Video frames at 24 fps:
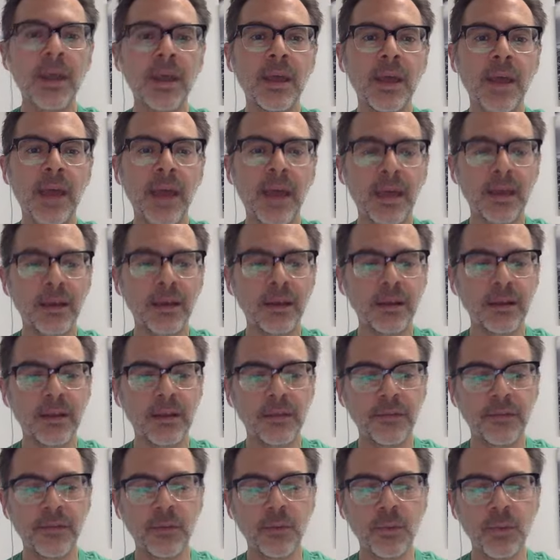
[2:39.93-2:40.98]
And if
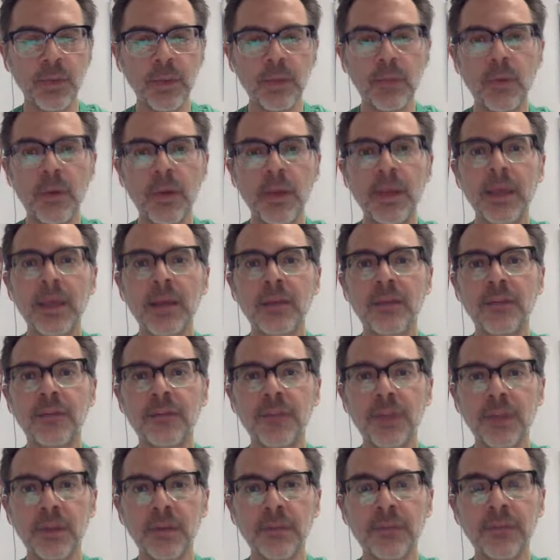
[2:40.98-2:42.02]
you really want to get a
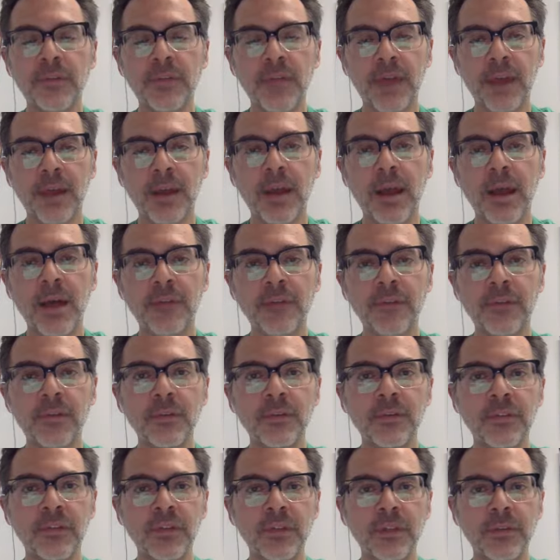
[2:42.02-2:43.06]
feel for that after you've
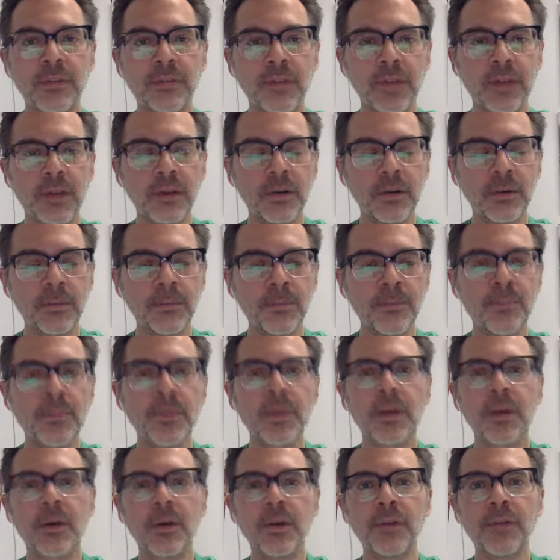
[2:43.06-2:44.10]
seen the video,
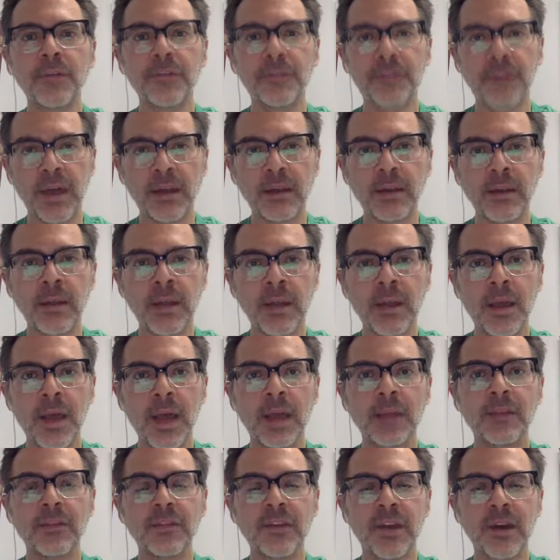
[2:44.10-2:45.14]
go to PhET
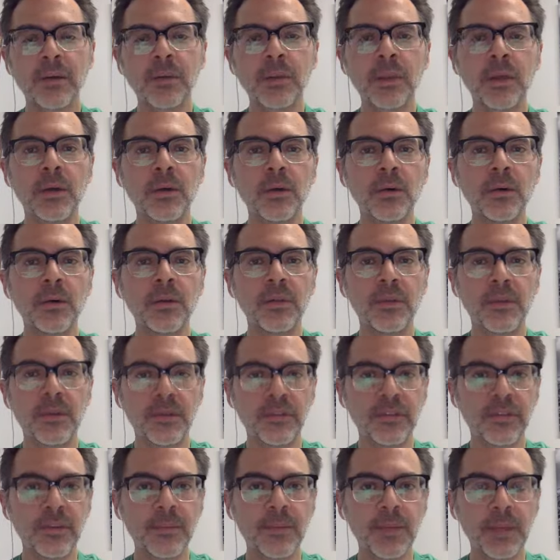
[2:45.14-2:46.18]
and download their
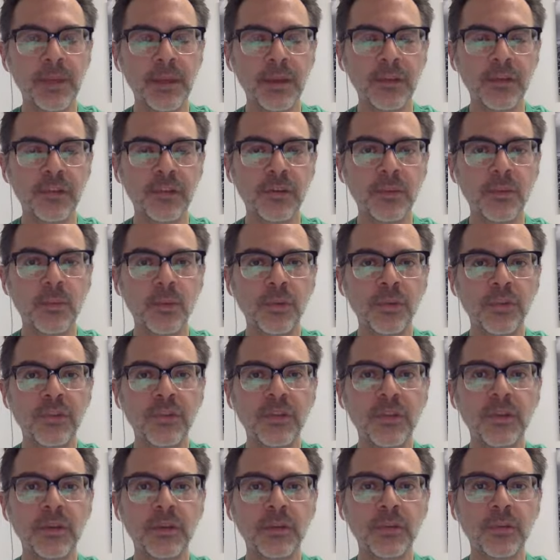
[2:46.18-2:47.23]
simulation which
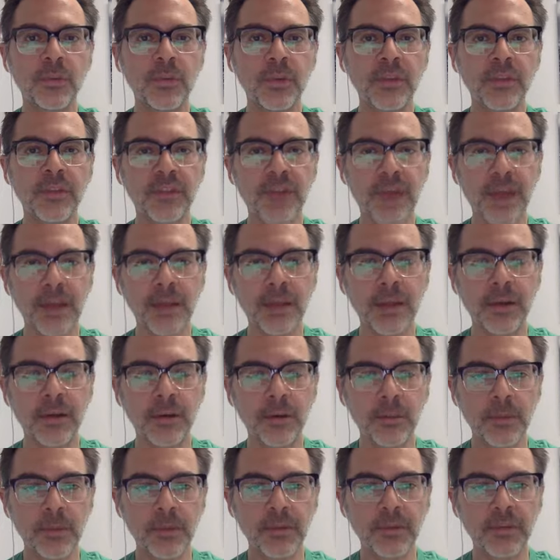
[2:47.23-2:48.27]
deals with satellite
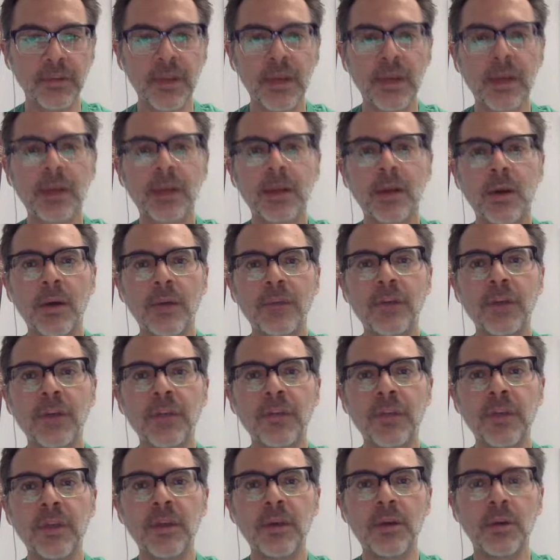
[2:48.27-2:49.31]
orbits. Now I've got
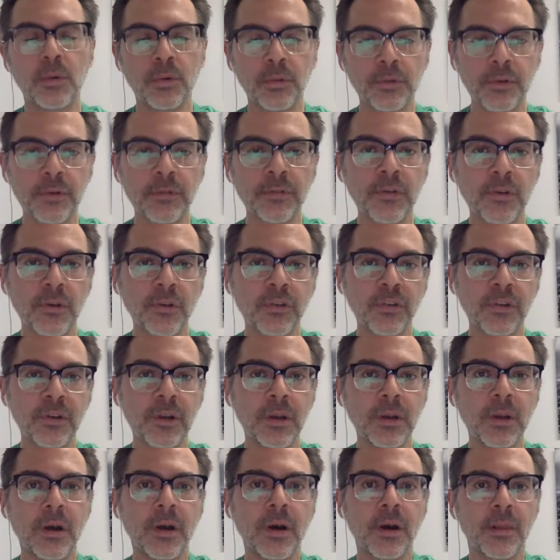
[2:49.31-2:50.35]
the older
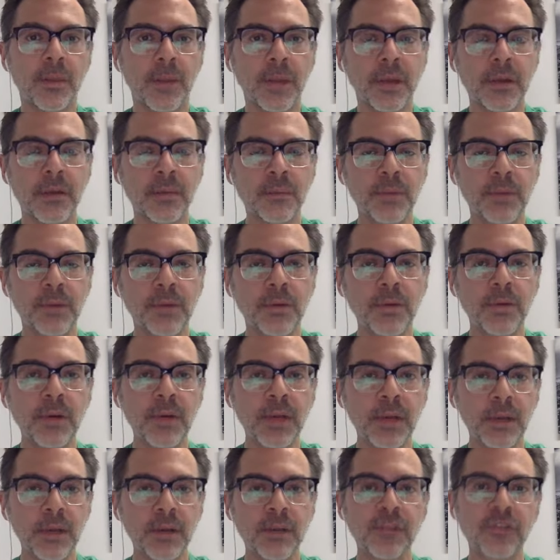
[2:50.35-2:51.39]
version on my computer, I'm
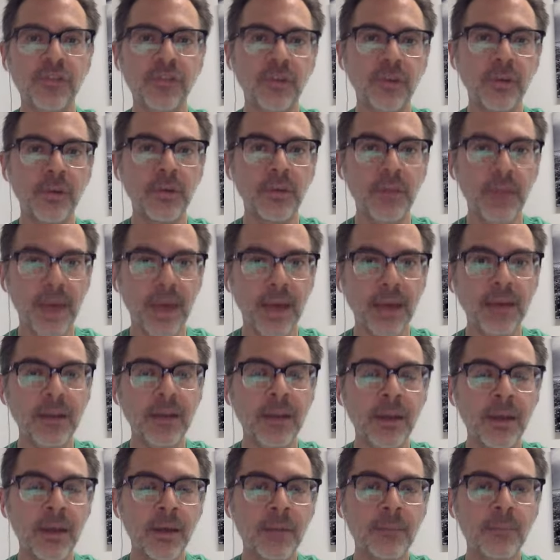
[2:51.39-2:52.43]
going to show you that,
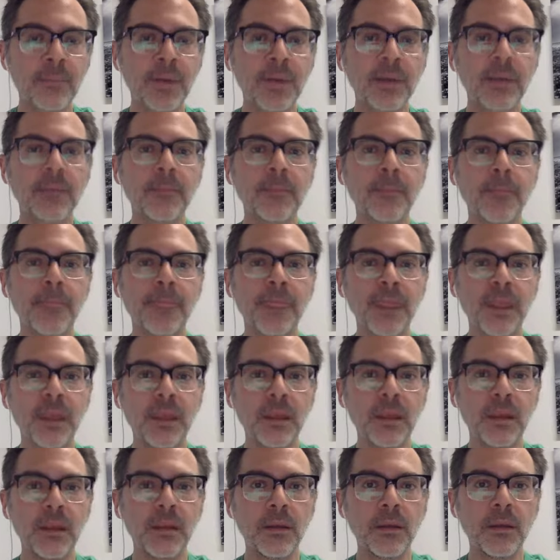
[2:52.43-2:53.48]
but
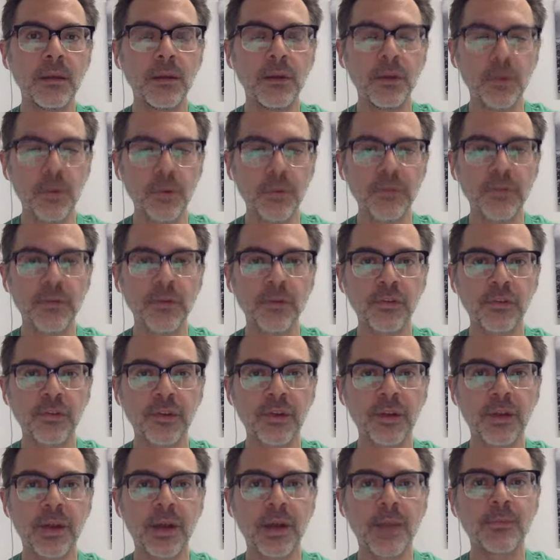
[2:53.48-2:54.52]
the newer
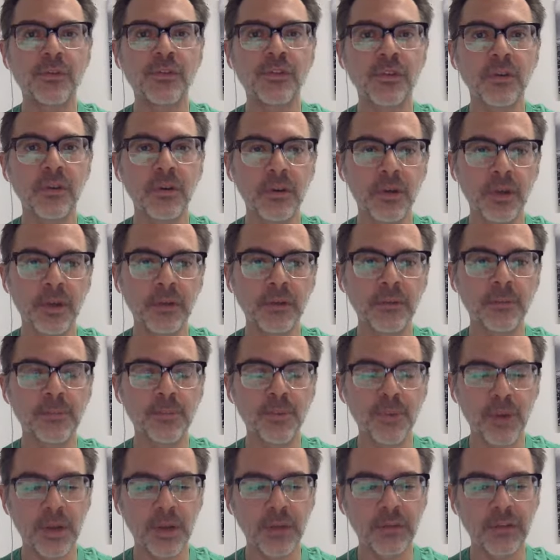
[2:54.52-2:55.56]
version I'm sure is
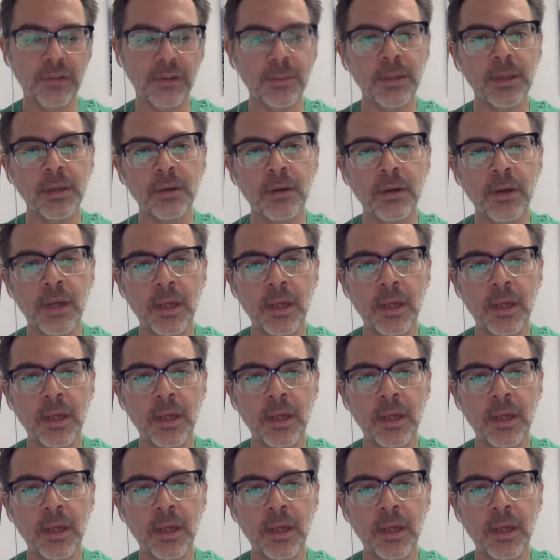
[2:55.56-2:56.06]
pretty similar.